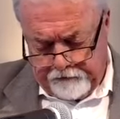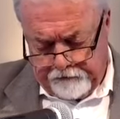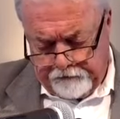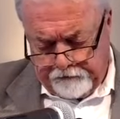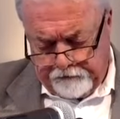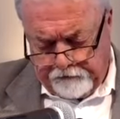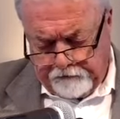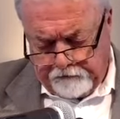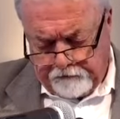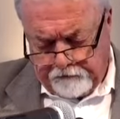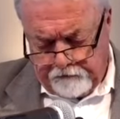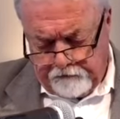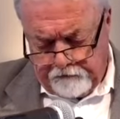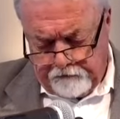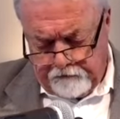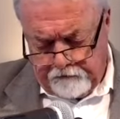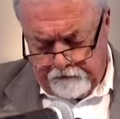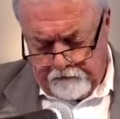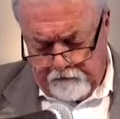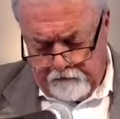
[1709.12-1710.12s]

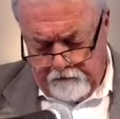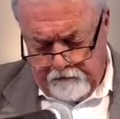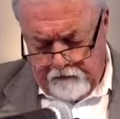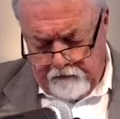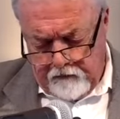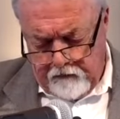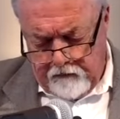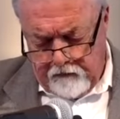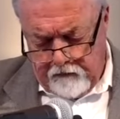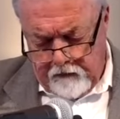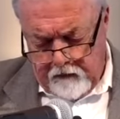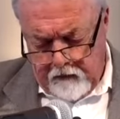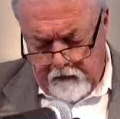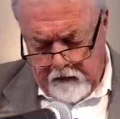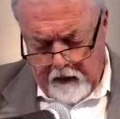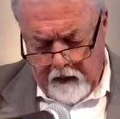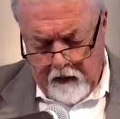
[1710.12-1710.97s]
Nobody speaks.